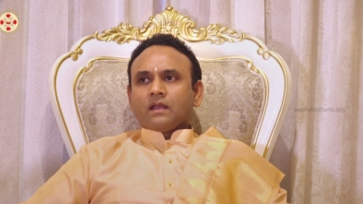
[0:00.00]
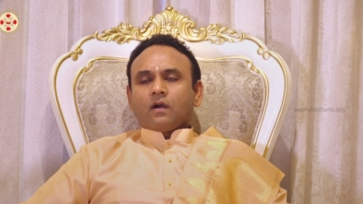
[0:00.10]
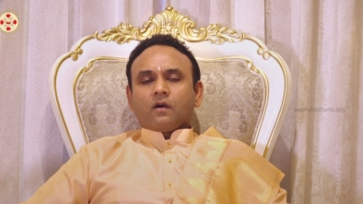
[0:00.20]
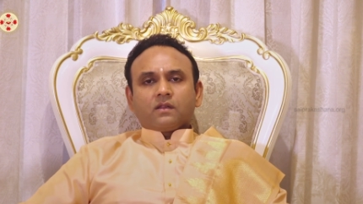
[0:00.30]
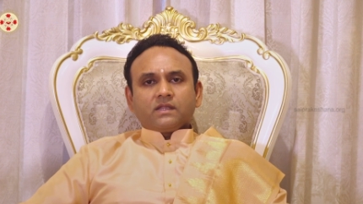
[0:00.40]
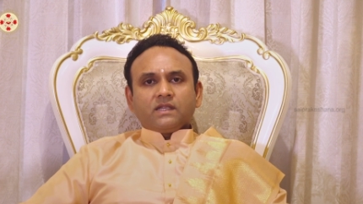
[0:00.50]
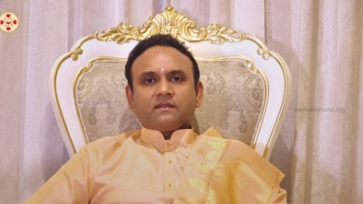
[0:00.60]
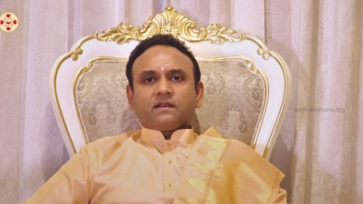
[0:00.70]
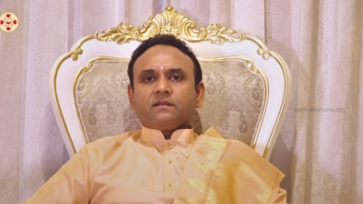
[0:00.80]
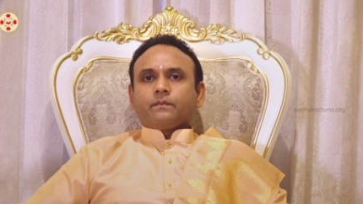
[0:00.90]
All
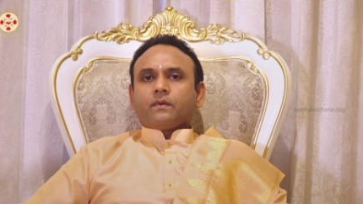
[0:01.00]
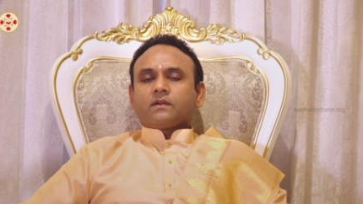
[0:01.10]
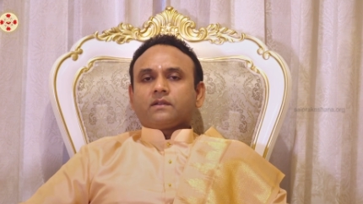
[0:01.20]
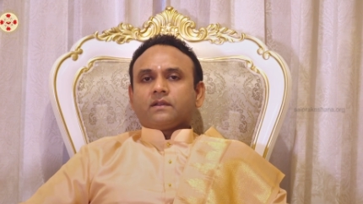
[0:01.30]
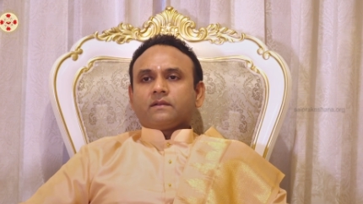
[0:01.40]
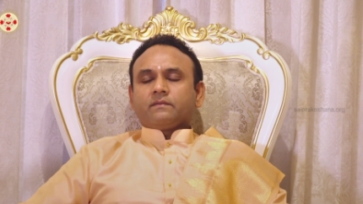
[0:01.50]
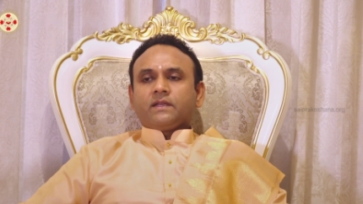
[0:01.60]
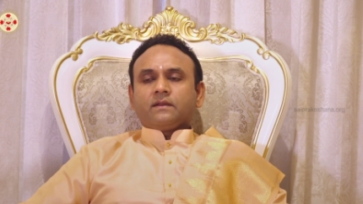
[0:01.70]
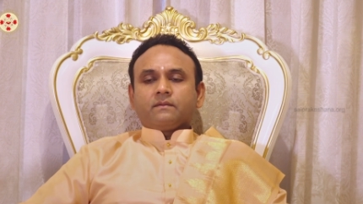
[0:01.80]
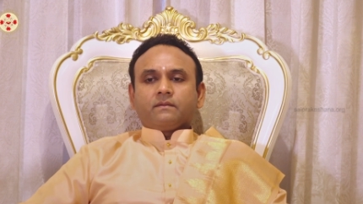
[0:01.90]
these are important, and
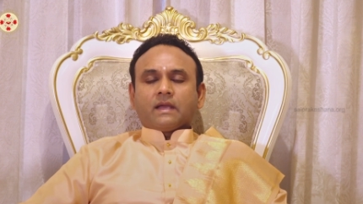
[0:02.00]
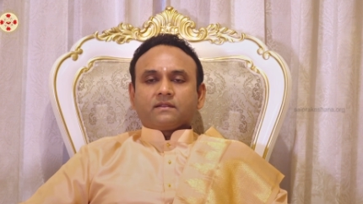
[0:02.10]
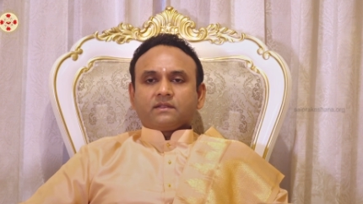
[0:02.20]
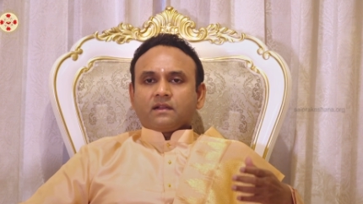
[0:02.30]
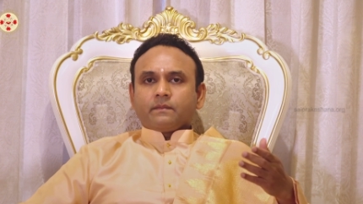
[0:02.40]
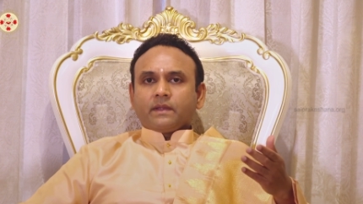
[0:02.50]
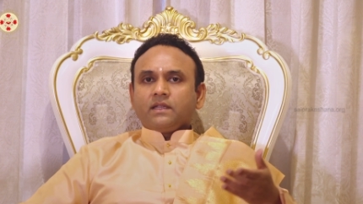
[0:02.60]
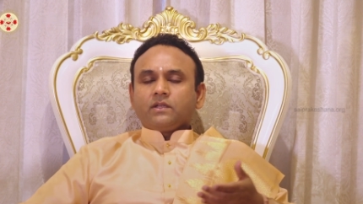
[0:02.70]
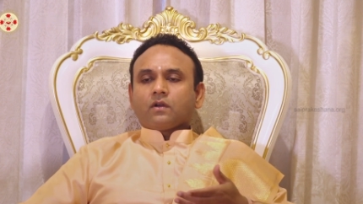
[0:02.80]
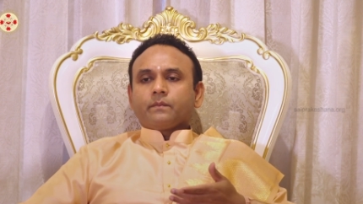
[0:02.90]
we, as there are
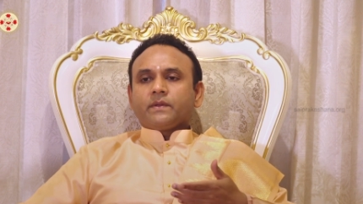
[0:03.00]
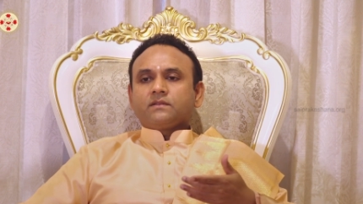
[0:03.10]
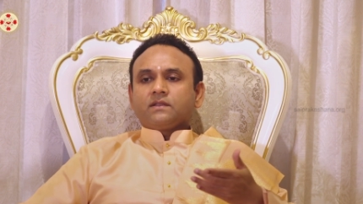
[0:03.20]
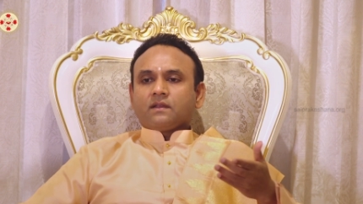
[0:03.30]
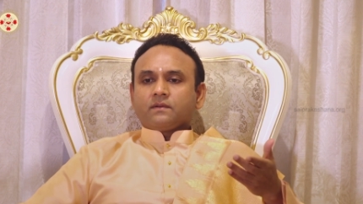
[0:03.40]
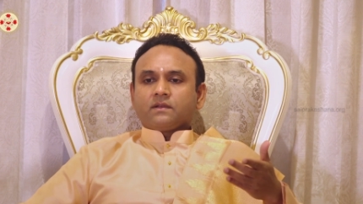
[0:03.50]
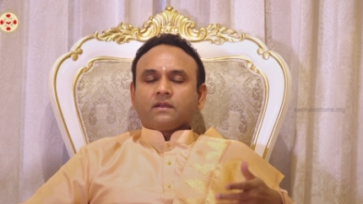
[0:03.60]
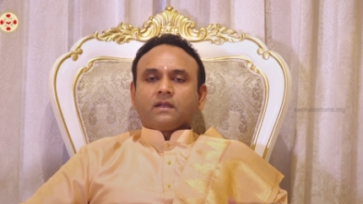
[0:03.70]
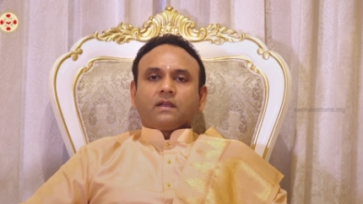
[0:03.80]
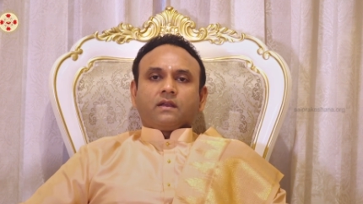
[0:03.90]
many topics in our
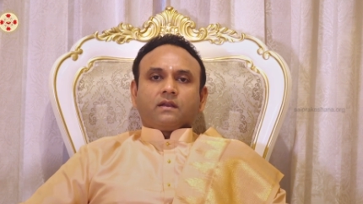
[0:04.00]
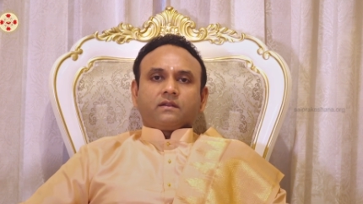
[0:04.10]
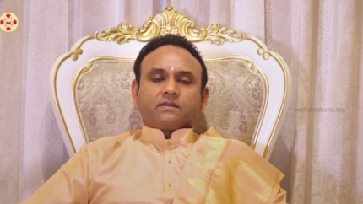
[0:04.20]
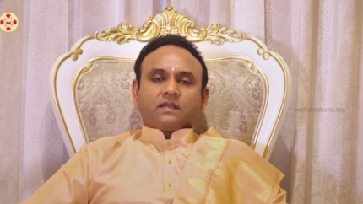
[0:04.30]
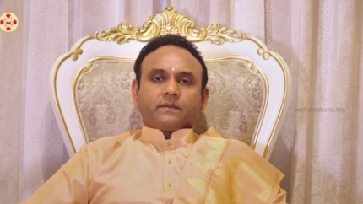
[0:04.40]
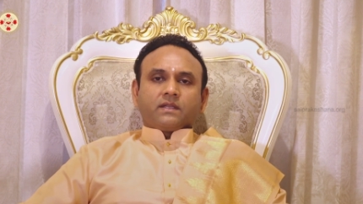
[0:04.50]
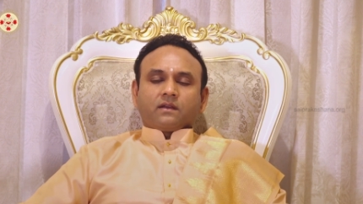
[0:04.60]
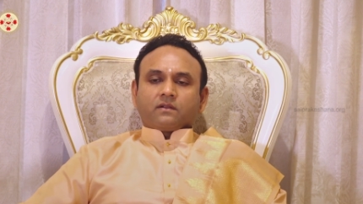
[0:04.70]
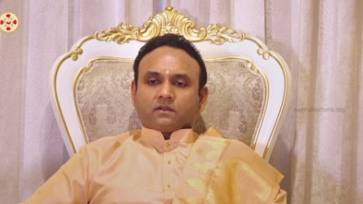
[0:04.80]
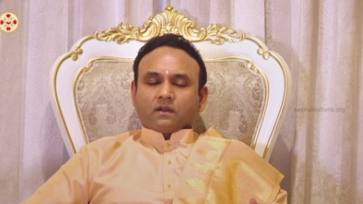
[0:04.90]

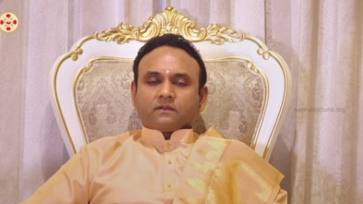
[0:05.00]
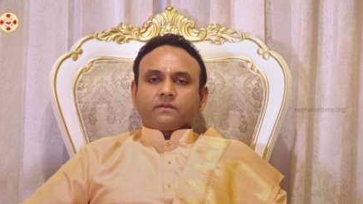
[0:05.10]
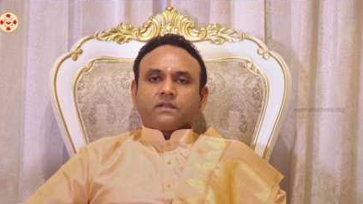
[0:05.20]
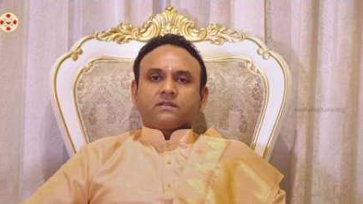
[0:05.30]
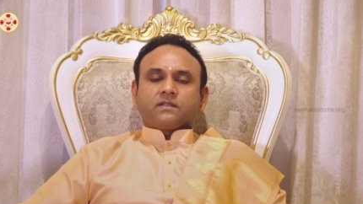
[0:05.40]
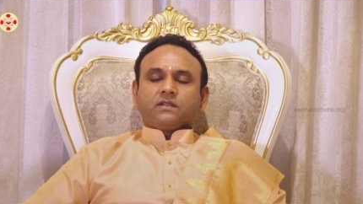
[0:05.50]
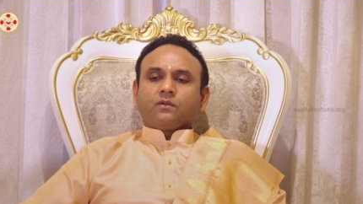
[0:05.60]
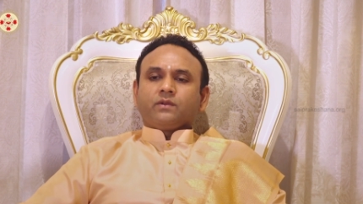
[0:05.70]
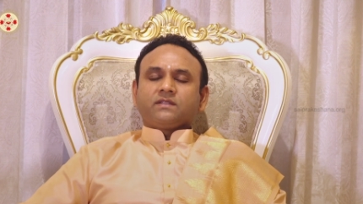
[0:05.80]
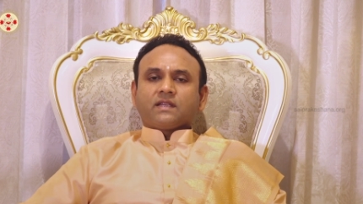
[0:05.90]
seminar or conference,
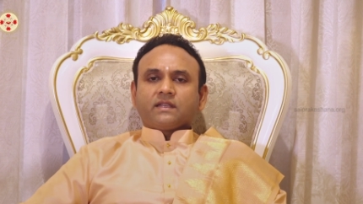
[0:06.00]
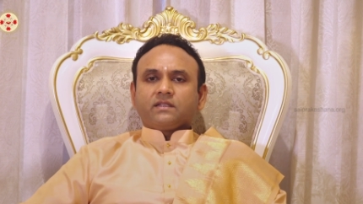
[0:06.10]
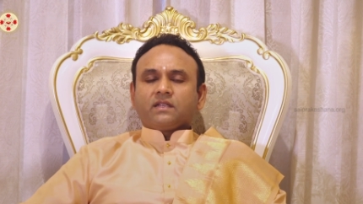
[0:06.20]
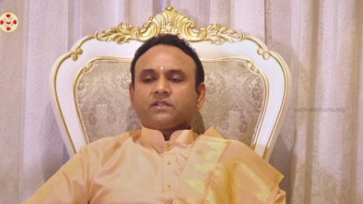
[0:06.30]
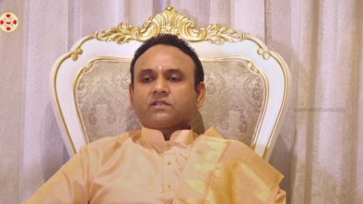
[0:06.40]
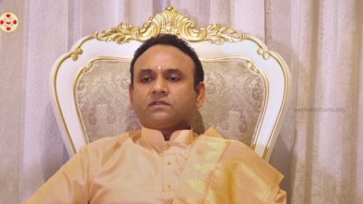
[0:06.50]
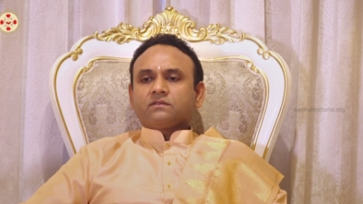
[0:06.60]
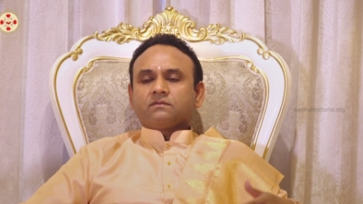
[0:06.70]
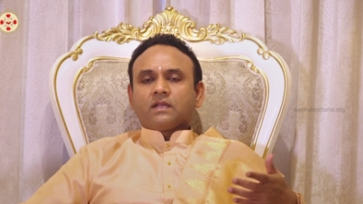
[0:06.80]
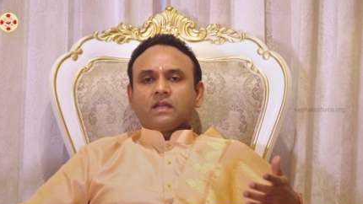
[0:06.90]
including
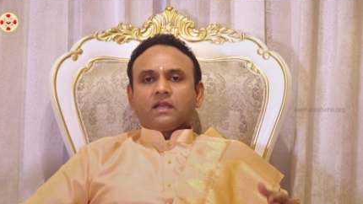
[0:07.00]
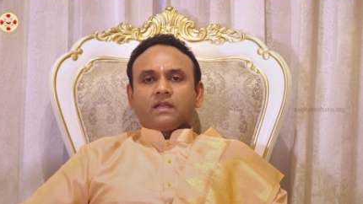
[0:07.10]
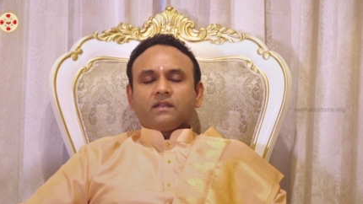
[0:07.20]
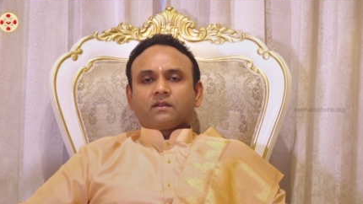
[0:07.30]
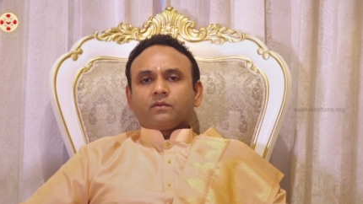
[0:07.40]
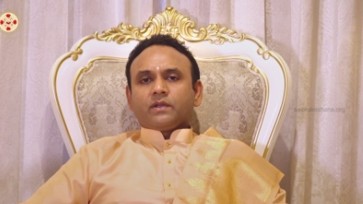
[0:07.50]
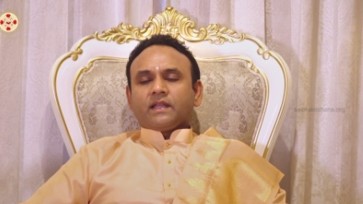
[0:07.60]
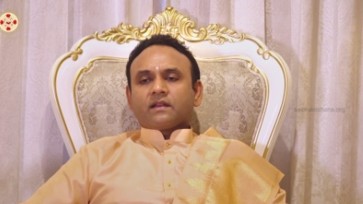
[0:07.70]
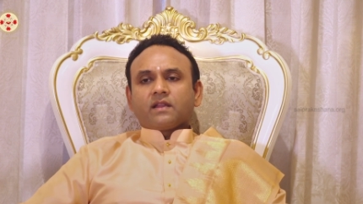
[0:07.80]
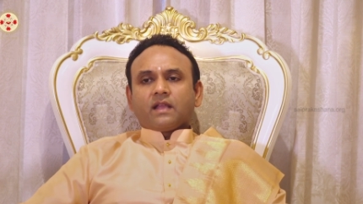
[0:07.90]
sanitation, including
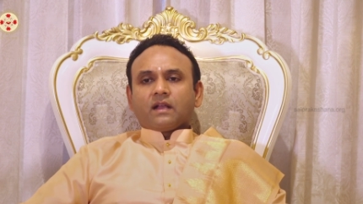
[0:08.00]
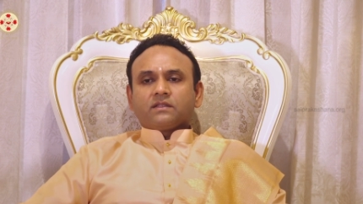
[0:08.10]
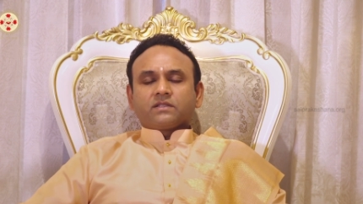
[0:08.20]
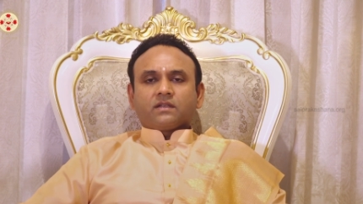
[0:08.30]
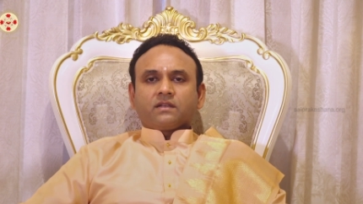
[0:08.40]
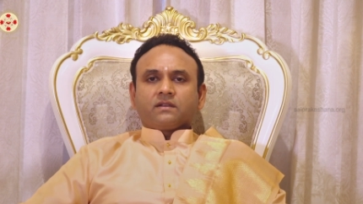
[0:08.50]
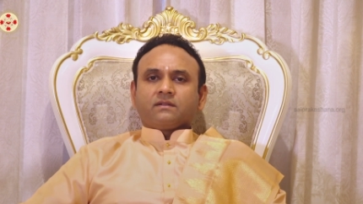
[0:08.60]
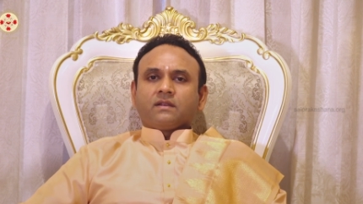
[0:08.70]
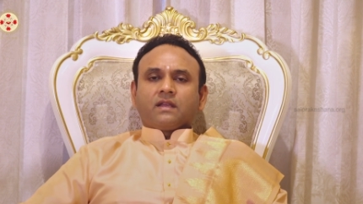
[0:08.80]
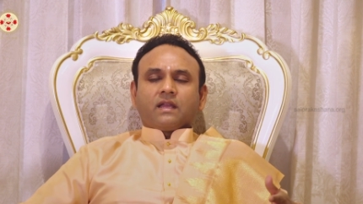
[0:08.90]

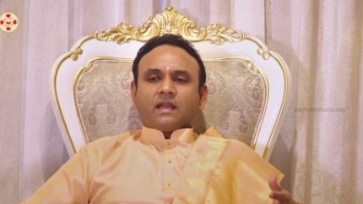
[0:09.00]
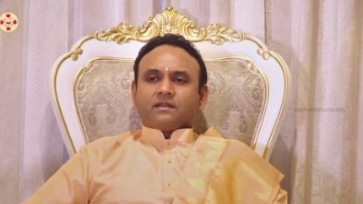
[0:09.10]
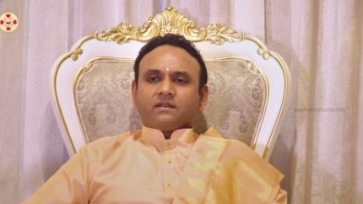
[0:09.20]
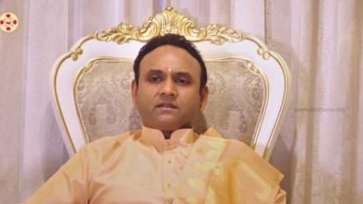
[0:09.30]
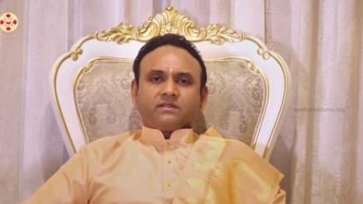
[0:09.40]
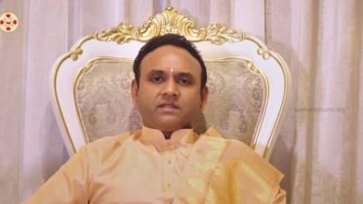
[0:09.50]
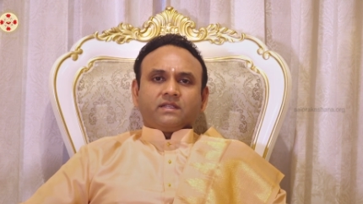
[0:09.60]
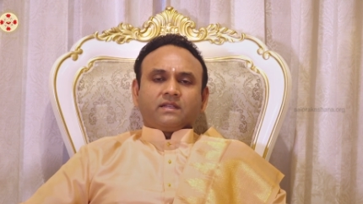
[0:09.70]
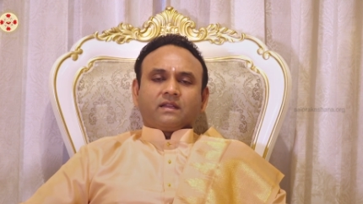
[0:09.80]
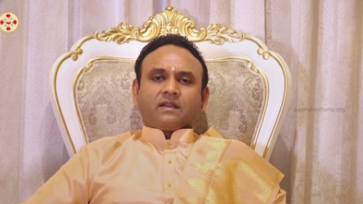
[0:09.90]
agriculture,
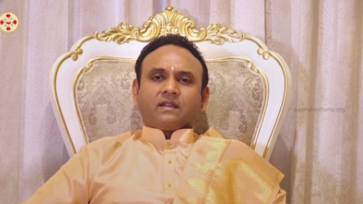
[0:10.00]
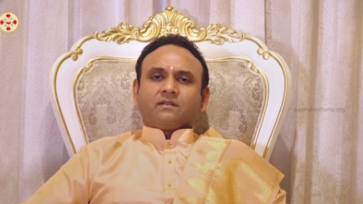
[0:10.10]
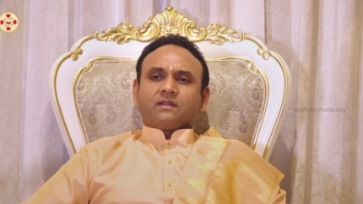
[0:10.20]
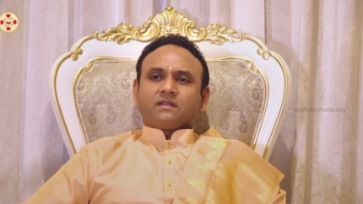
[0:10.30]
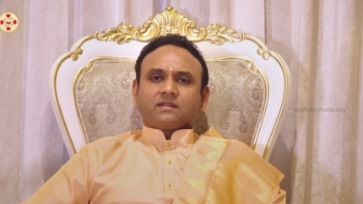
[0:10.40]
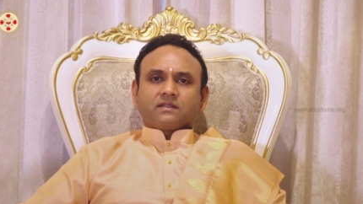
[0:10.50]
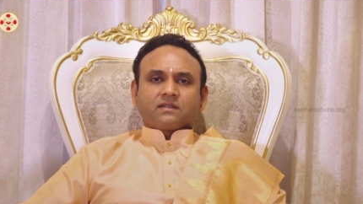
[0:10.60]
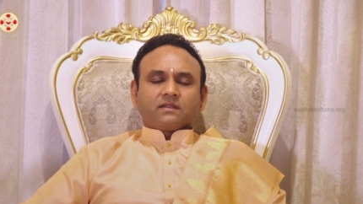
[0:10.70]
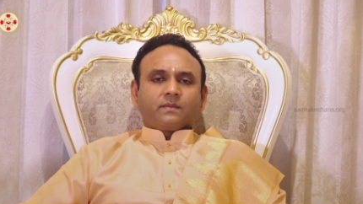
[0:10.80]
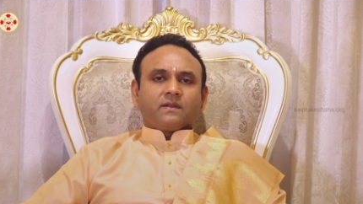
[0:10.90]
energy, and other
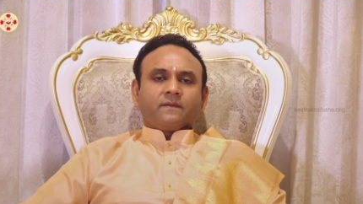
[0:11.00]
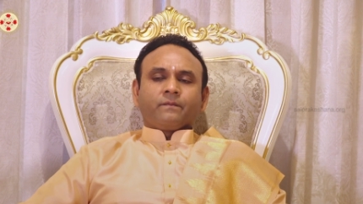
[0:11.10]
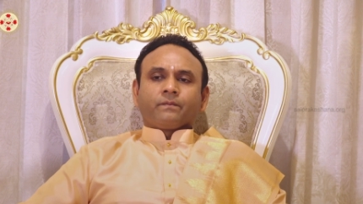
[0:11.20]
sustainable